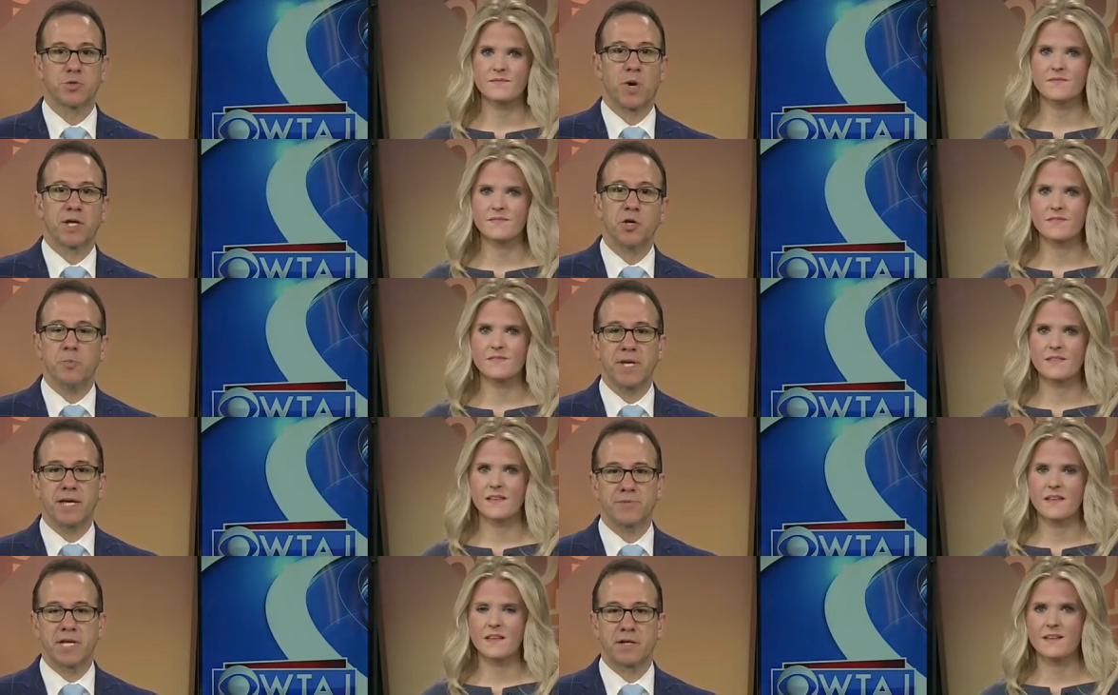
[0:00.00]
Speaker 1: is why
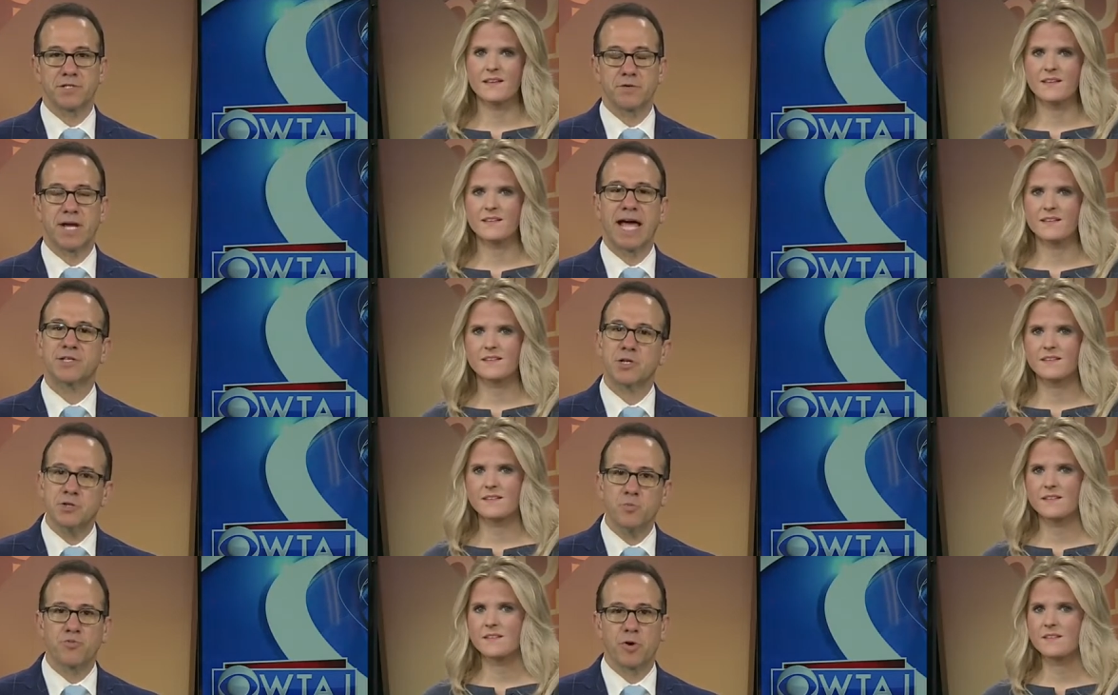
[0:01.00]
UPMC Altoona has a
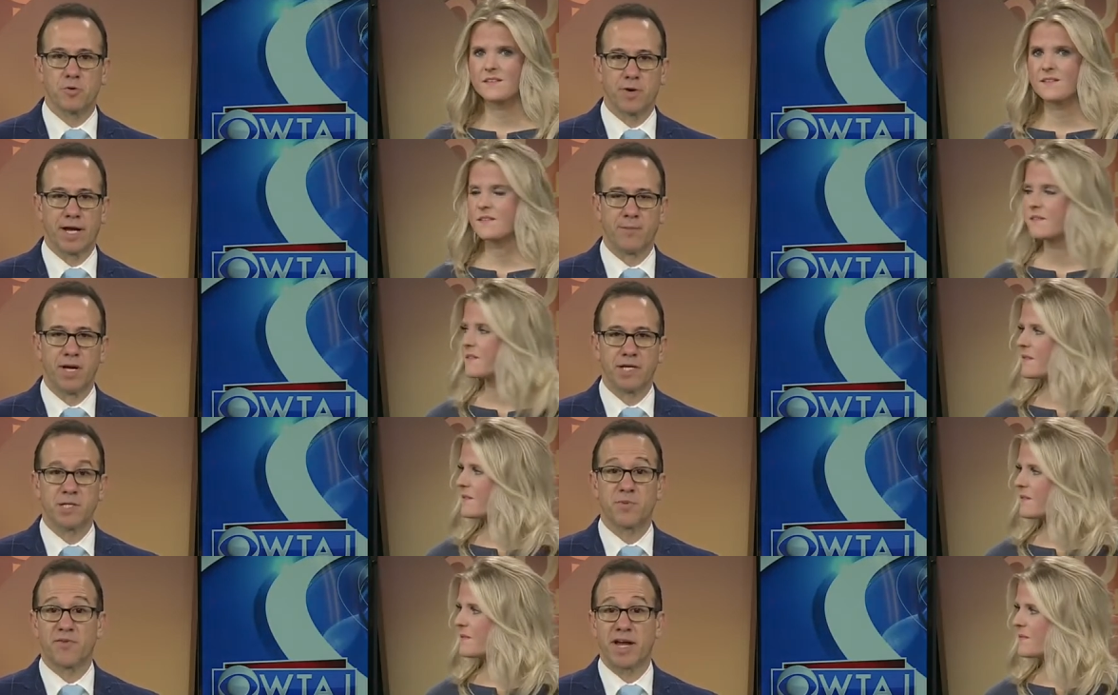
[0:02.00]
new program to
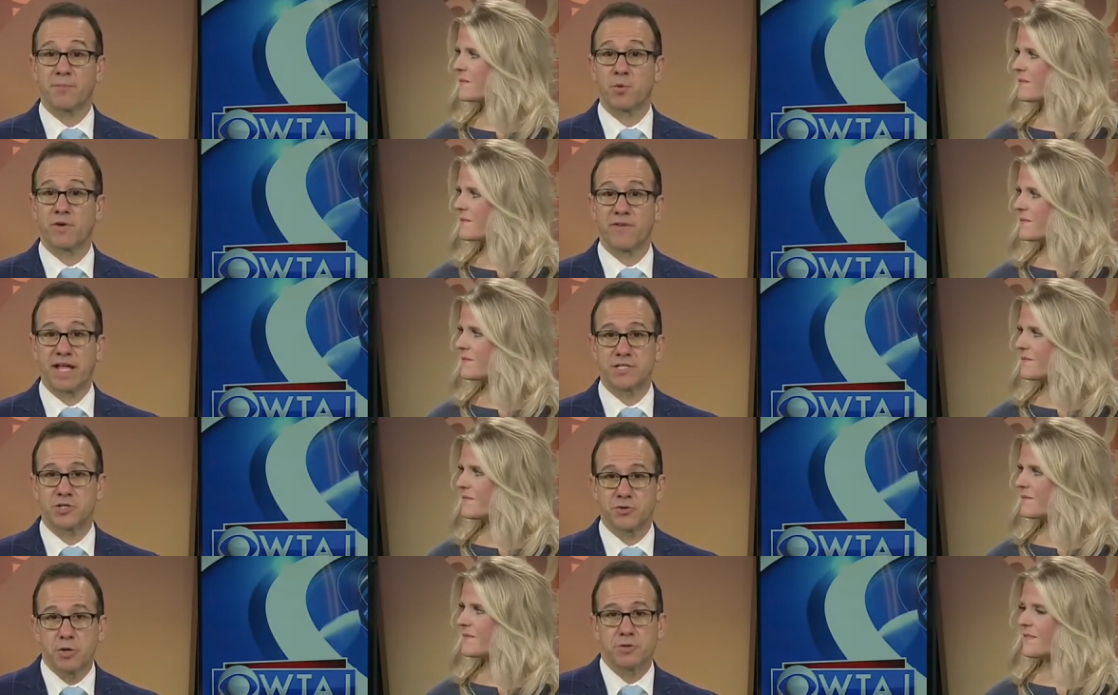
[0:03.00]
provide a more advanced
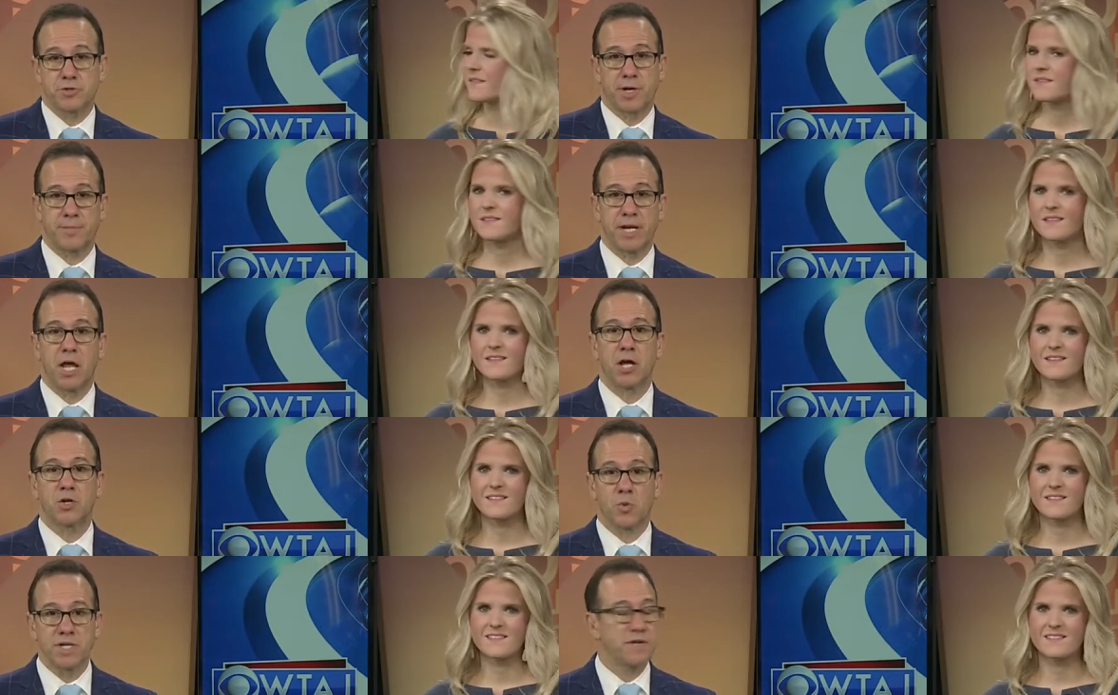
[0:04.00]
stroke treatment
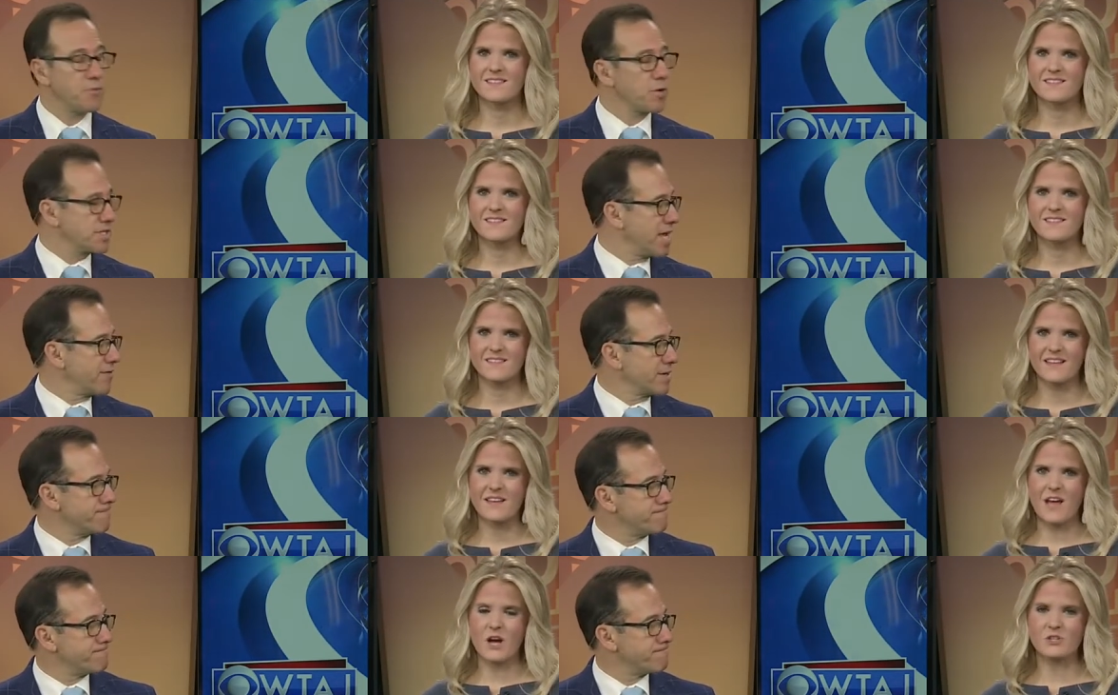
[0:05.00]
24-7.
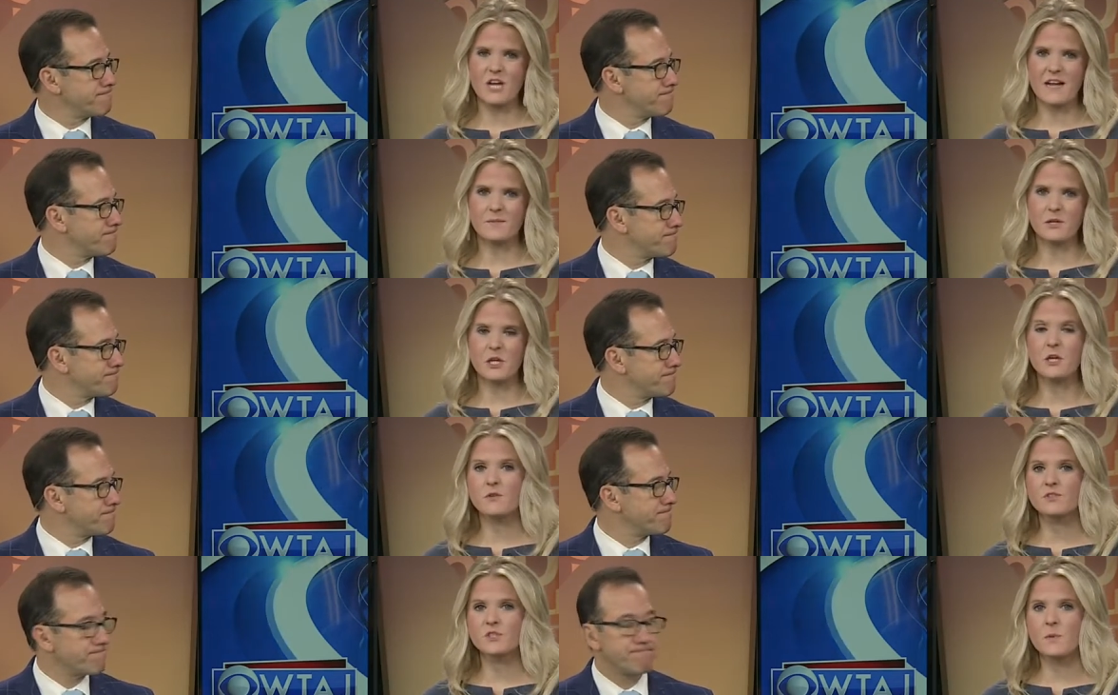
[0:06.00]
Speaker 2: Our Jack
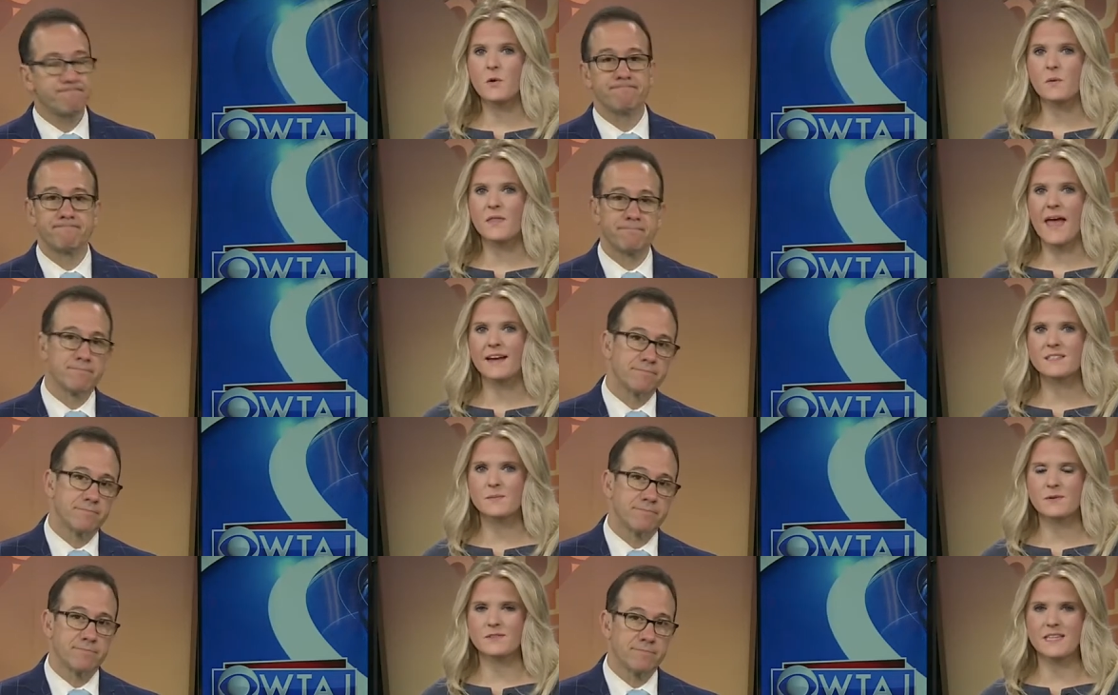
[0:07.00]
McCune spoke with
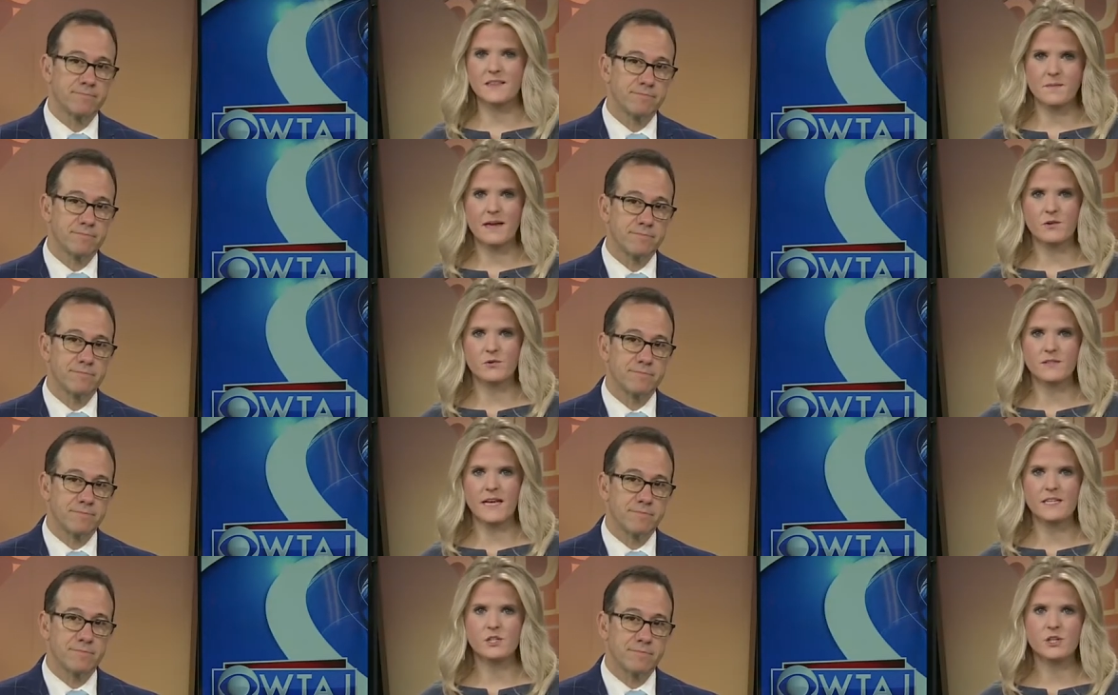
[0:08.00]
experts at the medical
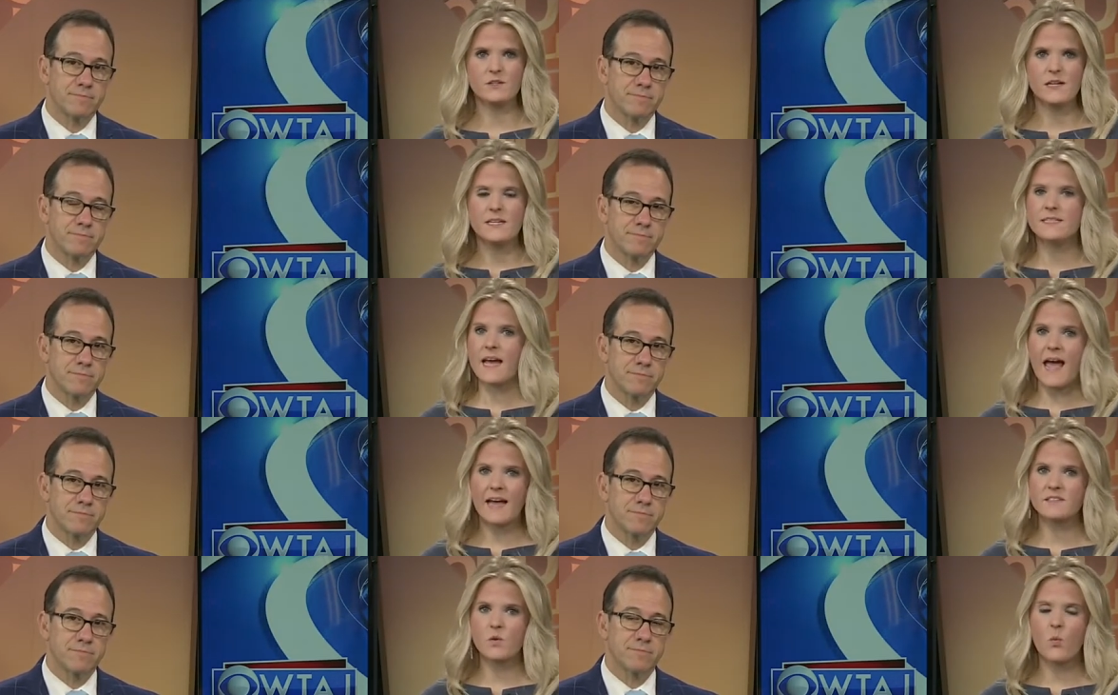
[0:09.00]
center to
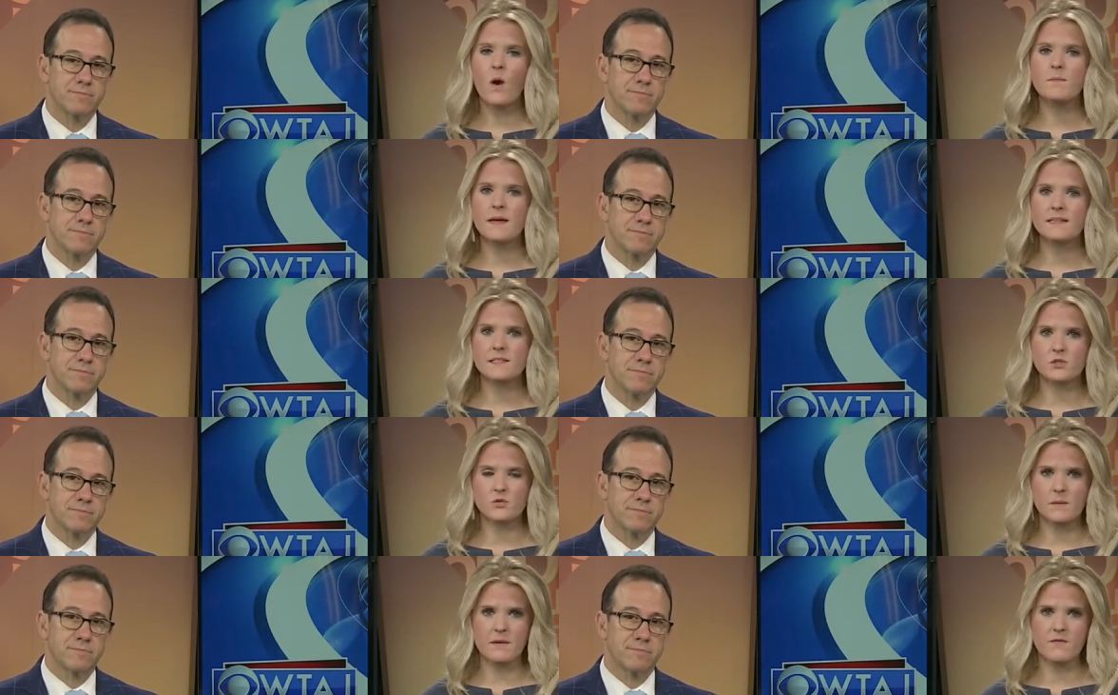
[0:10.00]
ask what makes the
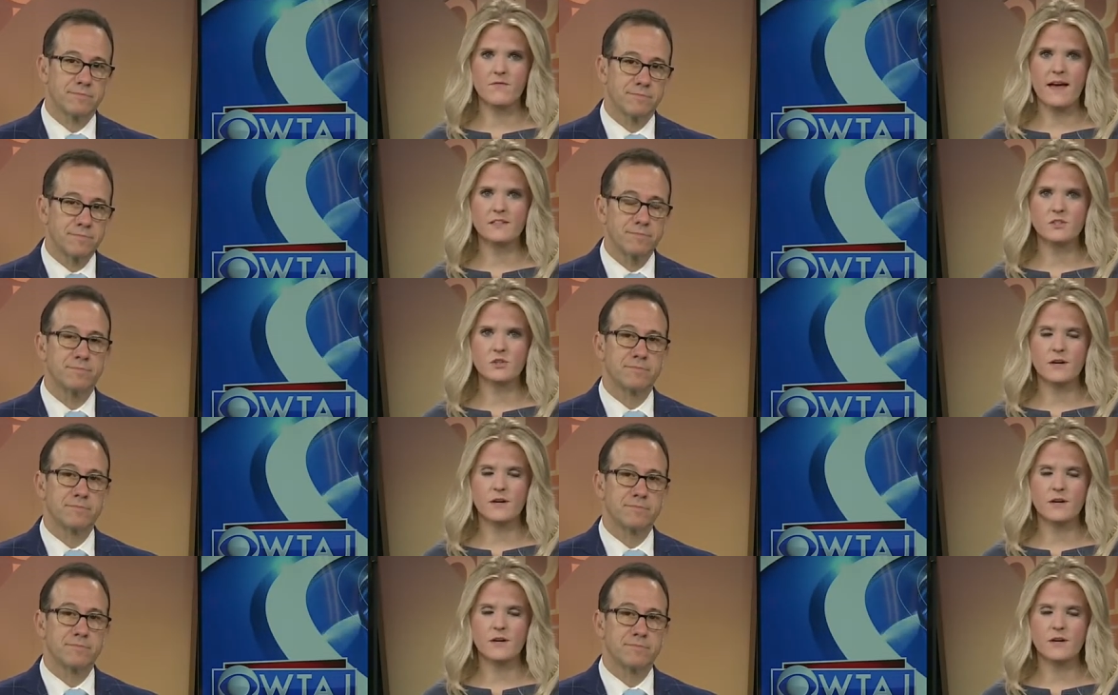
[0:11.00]
treatment faster